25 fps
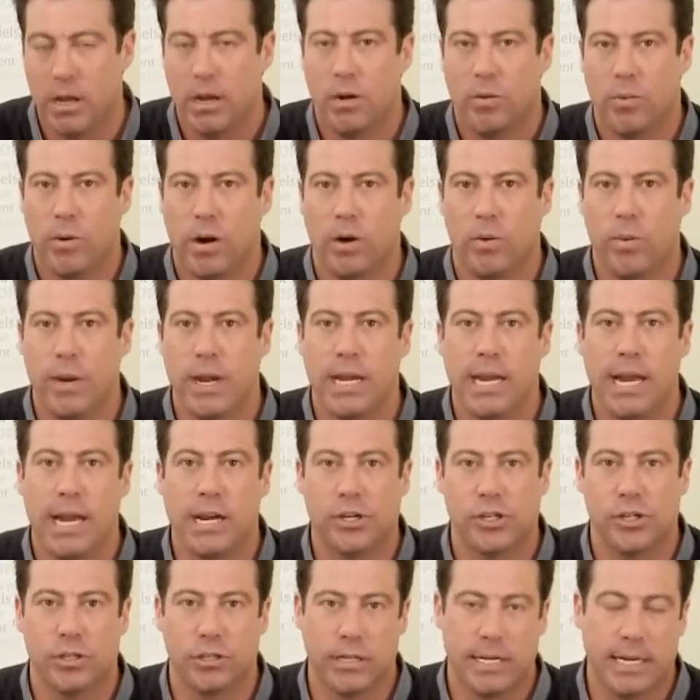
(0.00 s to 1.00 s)
where we can
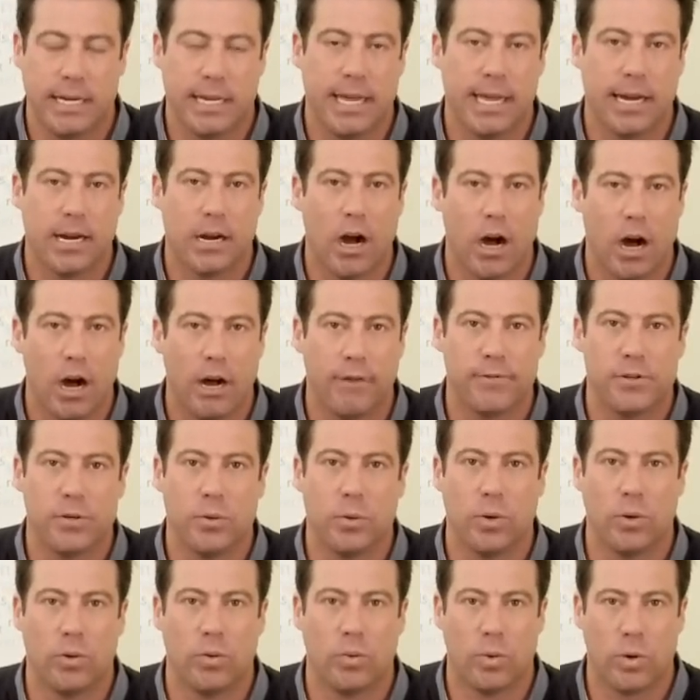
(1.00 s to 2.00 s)
actually kick off
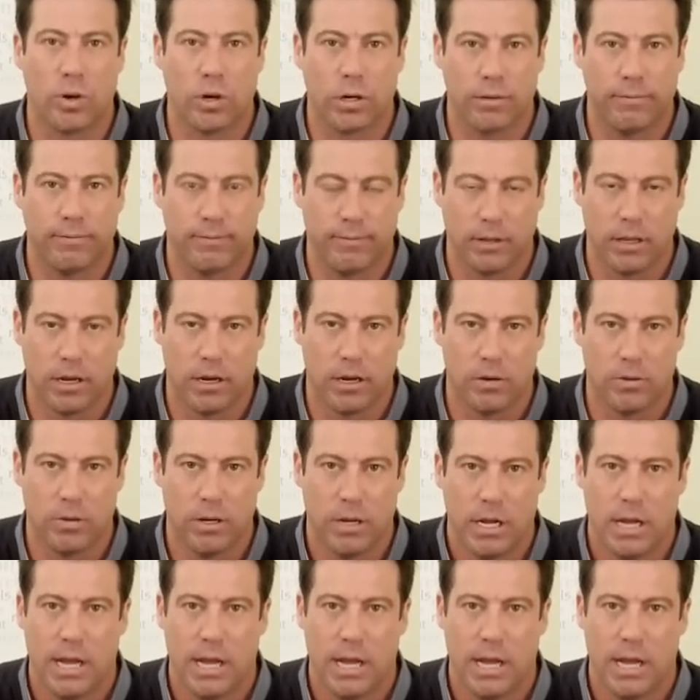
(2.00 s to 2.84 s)
to a workflow